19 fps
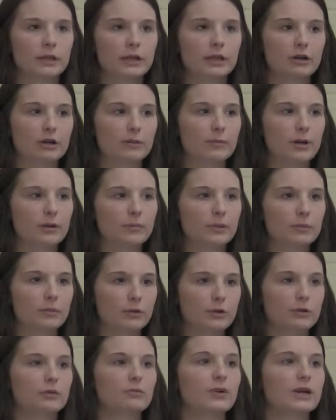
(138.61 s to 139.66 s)
hearing about
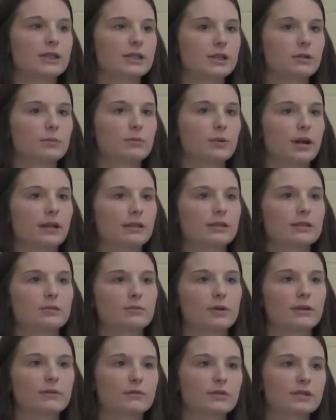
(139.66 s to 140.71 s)
people doing rescue breaths
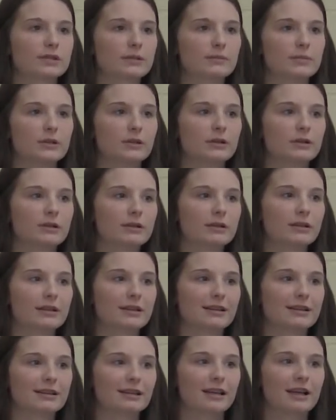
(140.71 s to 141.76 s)
whenever CPR.
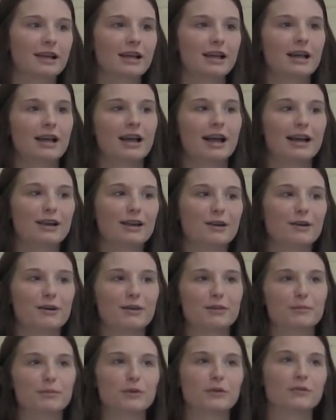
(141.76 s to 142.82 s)
Like I know
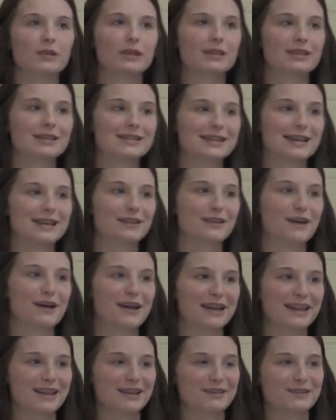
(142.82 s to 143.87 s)
on the movie The
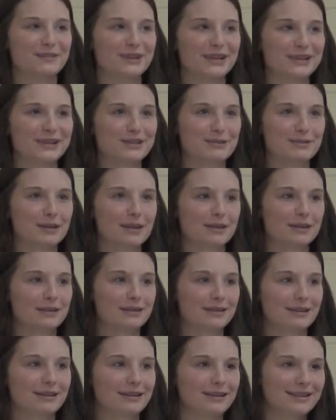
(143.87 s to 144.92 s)
Sandlot, he gives rescue
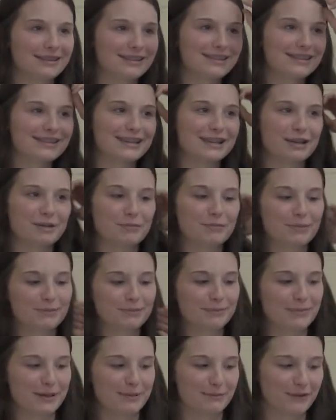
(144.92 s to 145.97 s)
breath to Cindy
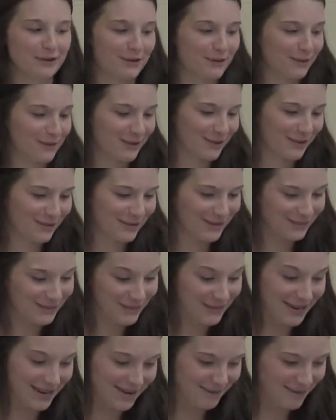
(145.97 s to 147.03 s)
Peppercorn or
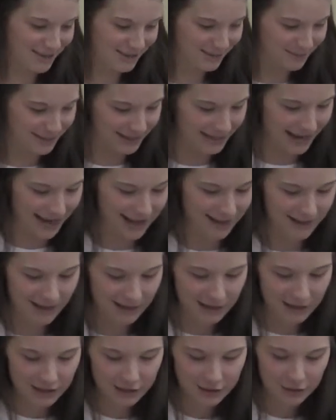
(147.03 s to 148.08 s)
whatever her name is. But yeah,
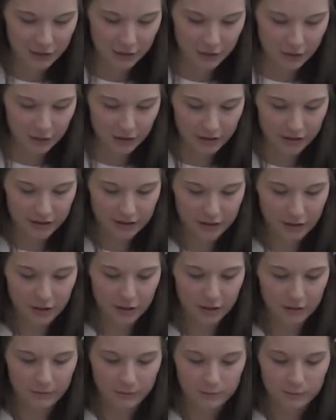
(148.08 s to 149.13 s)
so you're gonna
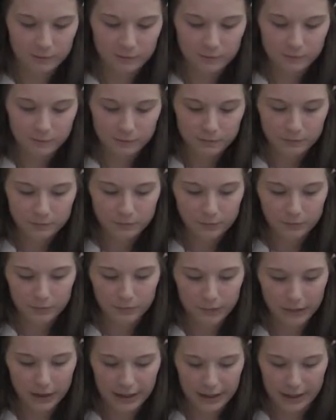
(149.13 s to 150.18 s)
start
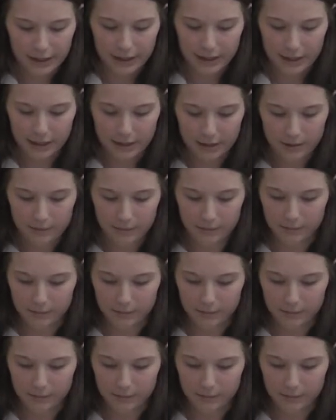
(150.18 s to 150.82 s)
by